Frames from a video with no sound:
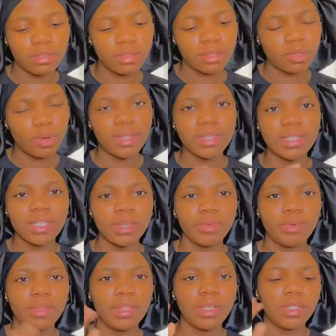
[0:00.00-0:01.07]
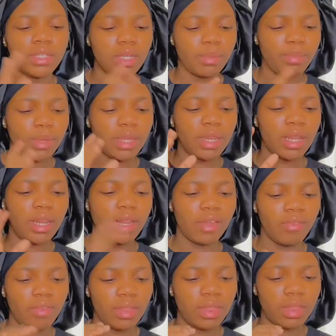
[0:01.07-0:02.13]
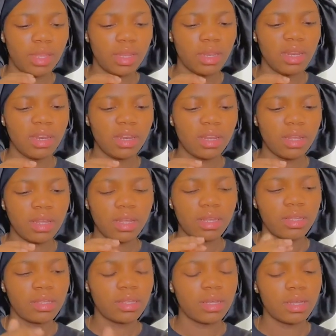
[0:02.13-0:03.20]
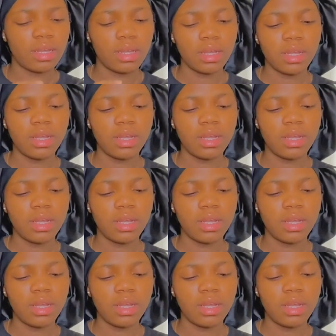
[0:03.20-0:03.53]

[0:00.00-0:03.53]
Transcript: 20 with the shipping and everything. Yeah.